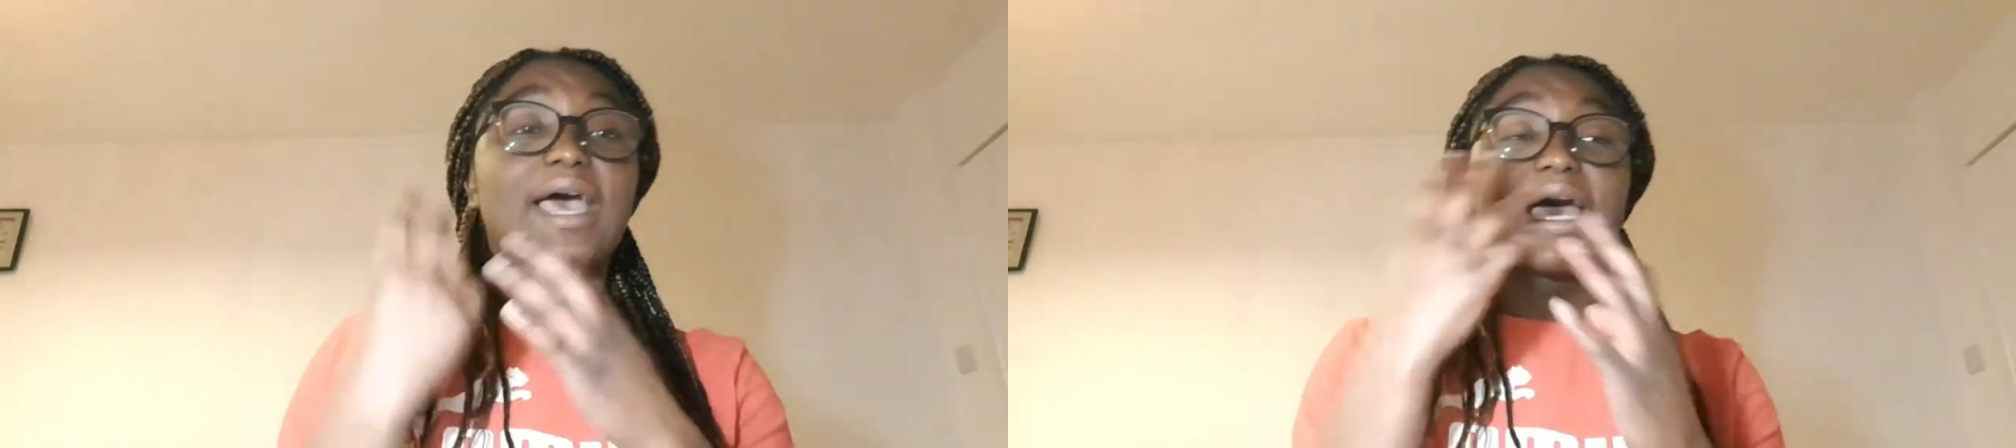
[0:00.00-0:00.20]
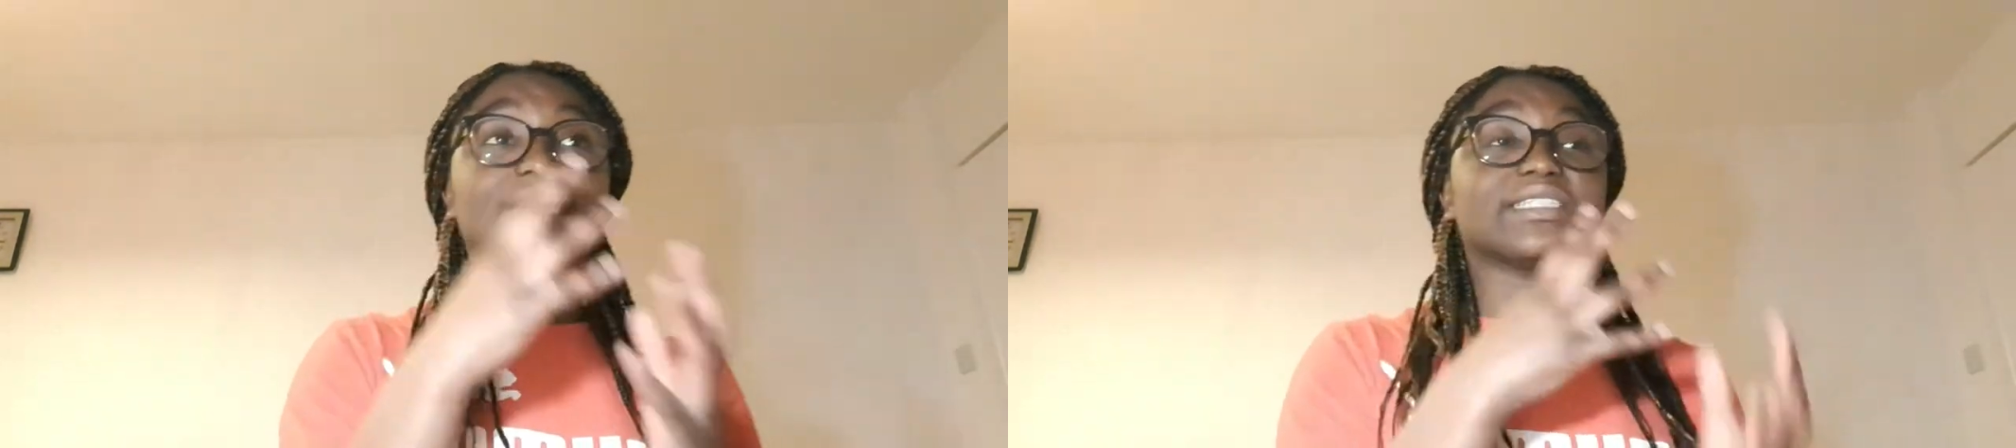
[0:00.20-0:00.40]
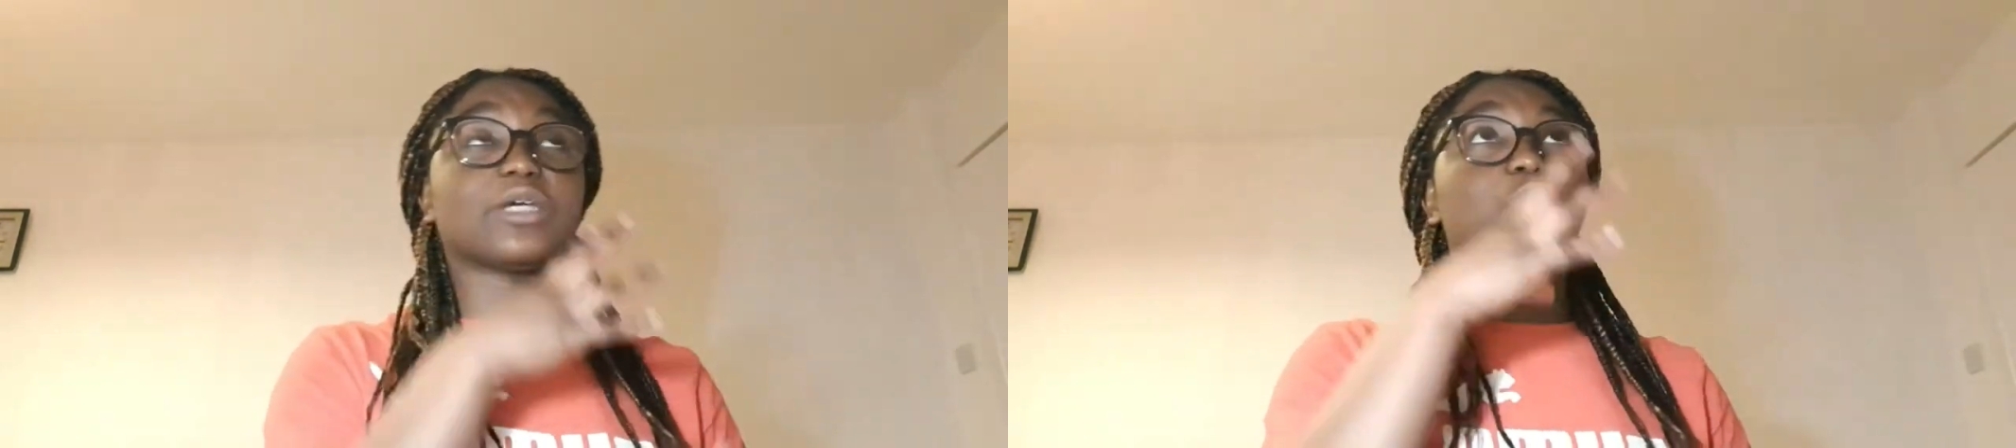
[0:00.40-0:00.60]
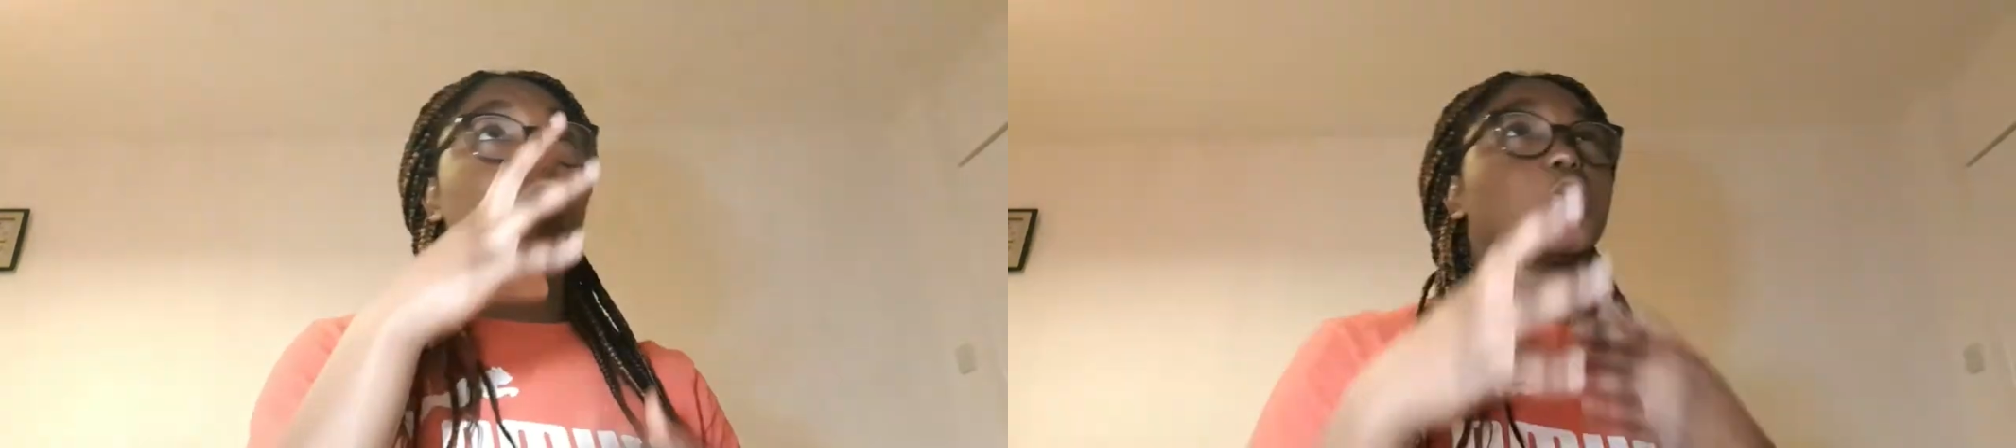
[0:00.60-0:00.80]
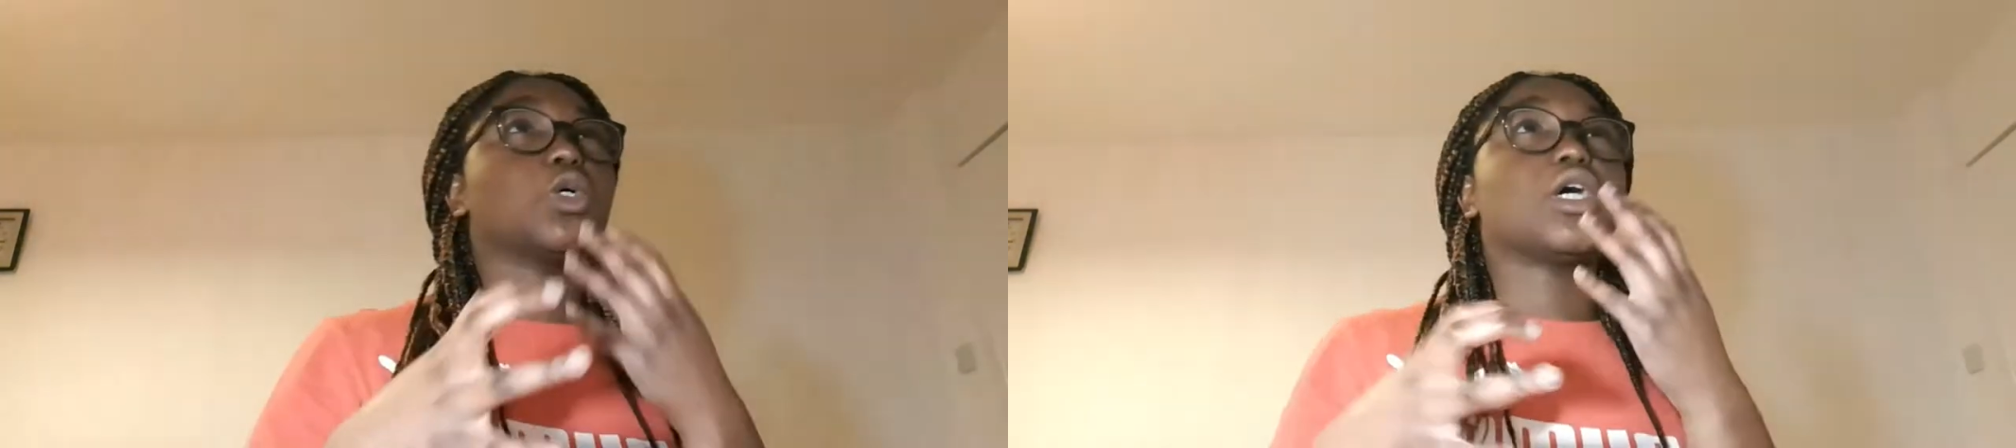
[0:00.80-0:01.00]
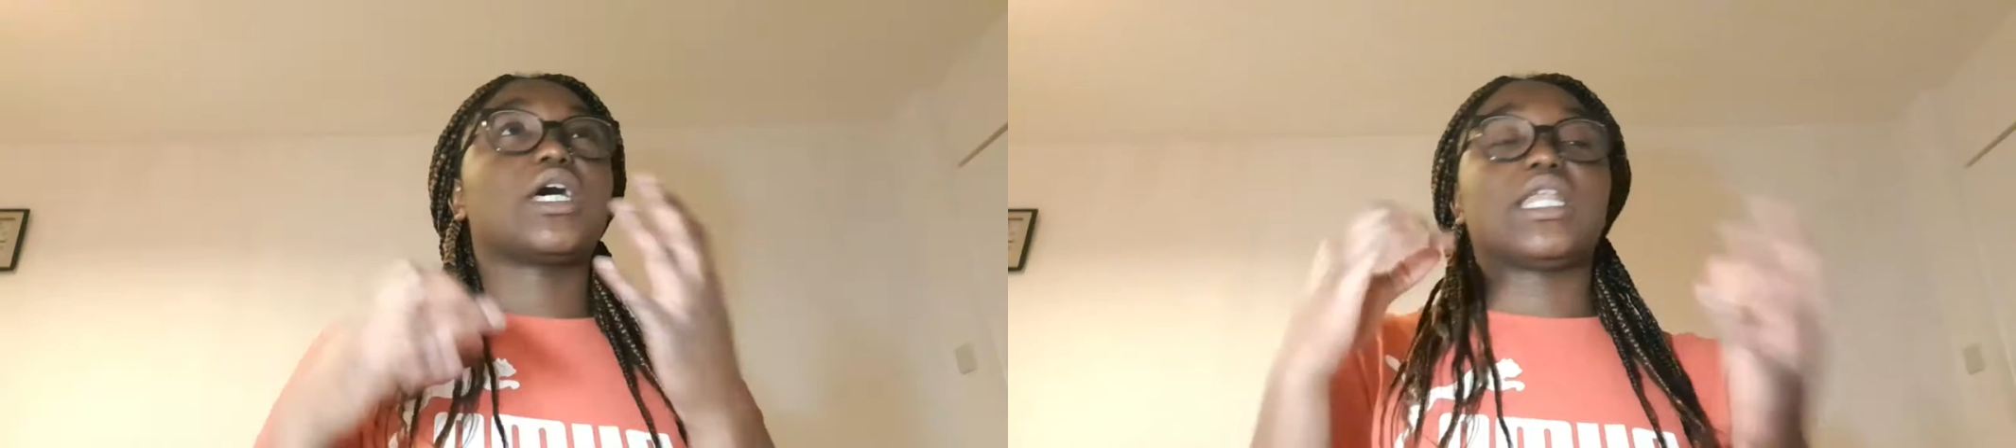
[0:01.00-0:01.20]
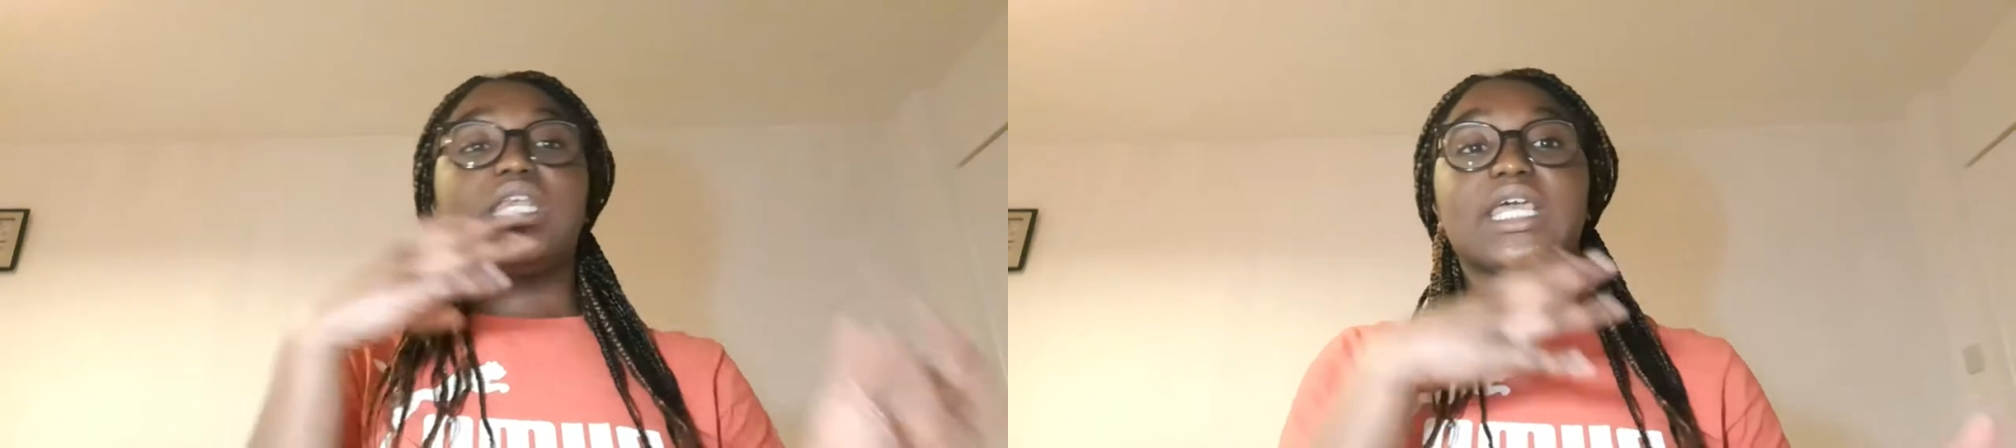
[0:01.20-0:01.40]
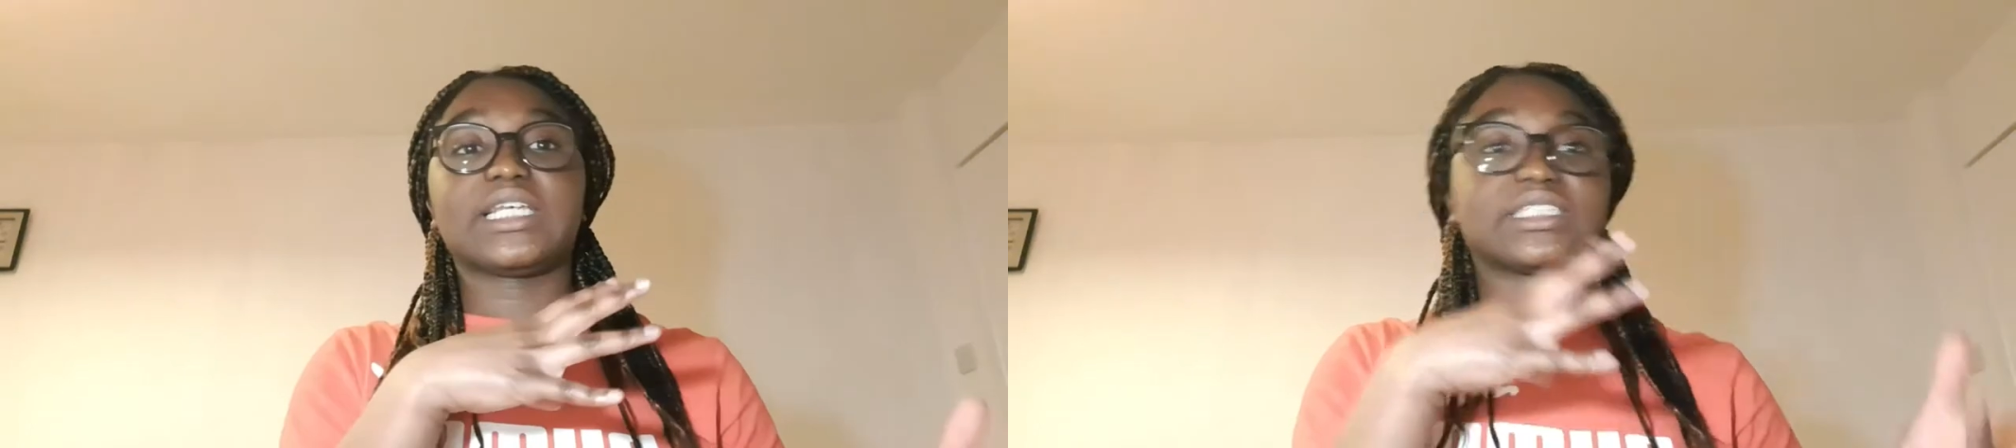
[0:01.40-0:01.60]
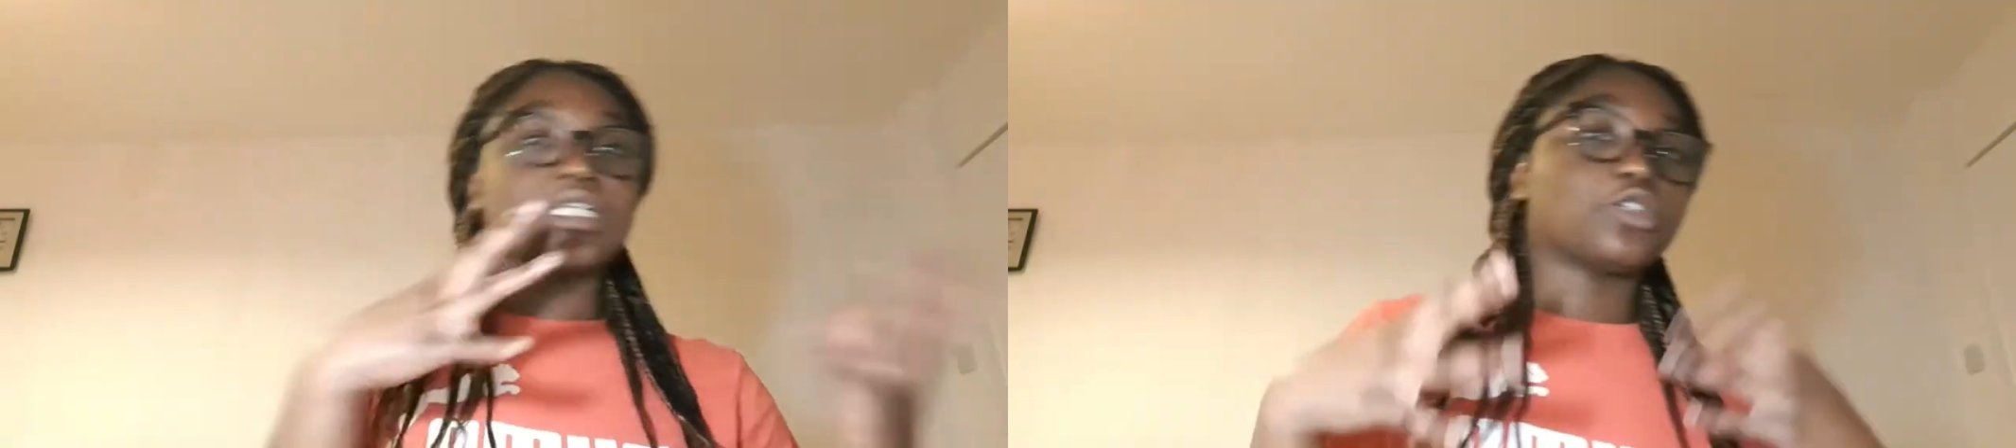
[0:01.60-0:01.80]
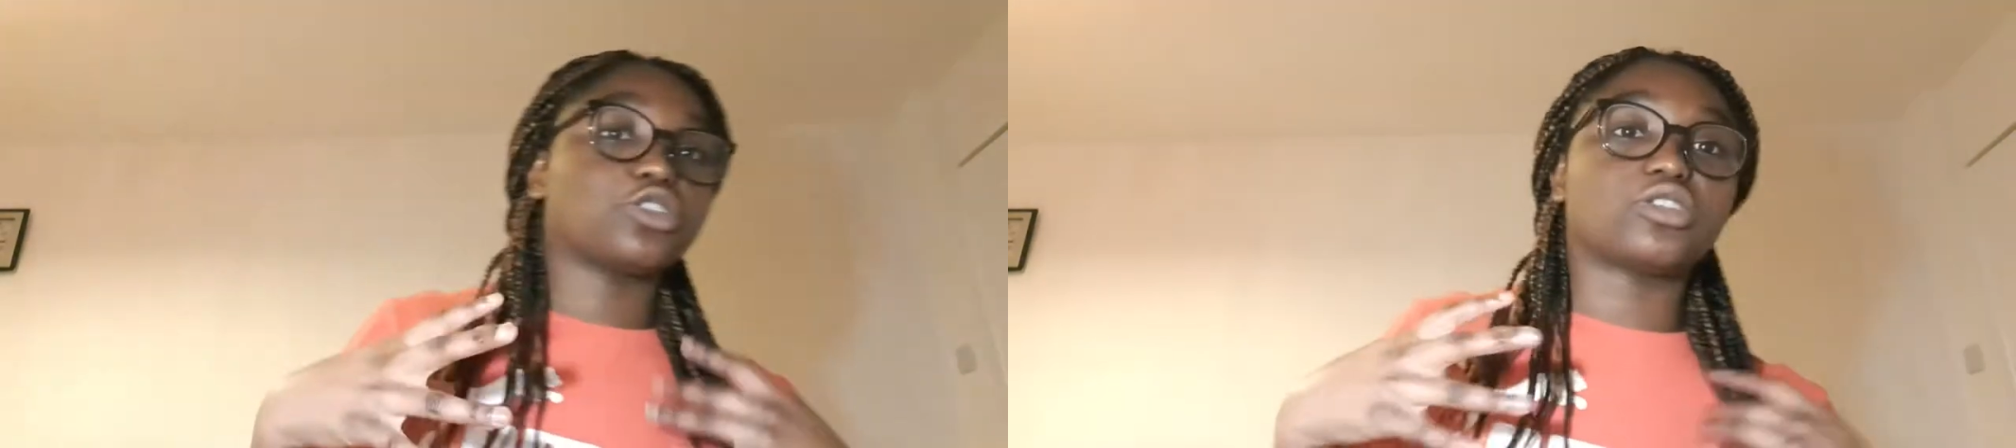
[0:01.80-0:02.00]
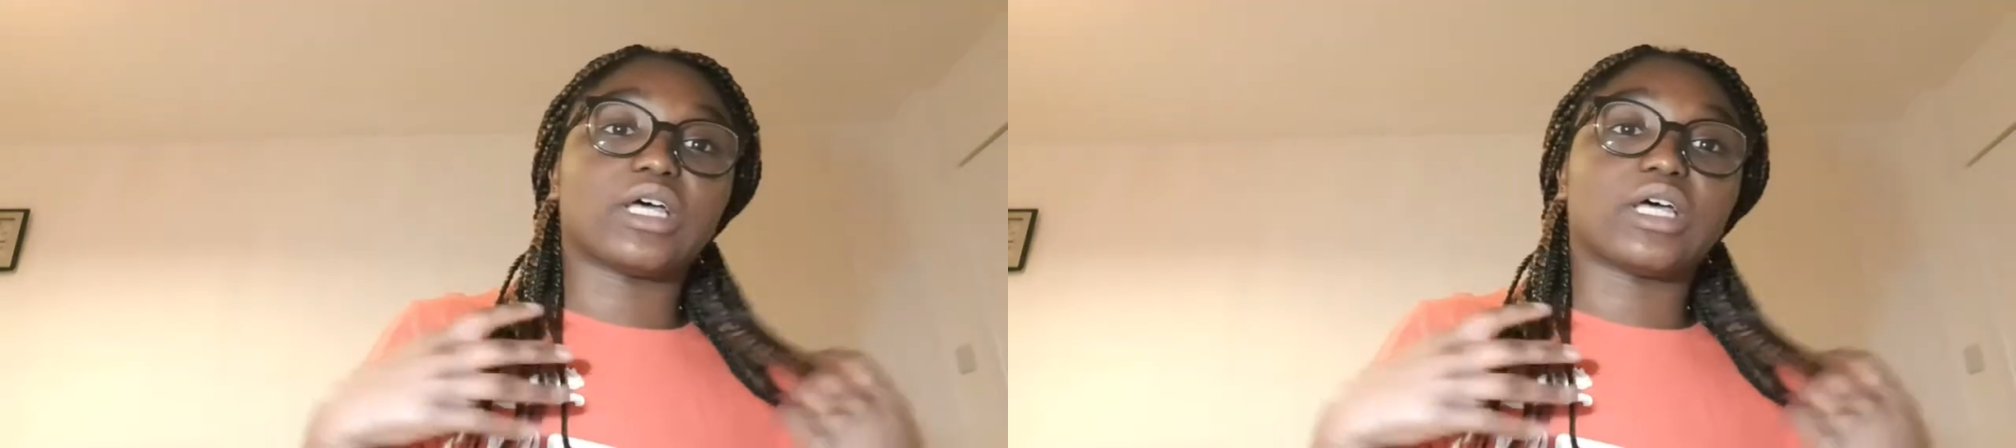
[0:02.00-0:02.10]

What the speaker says: and they will link cells,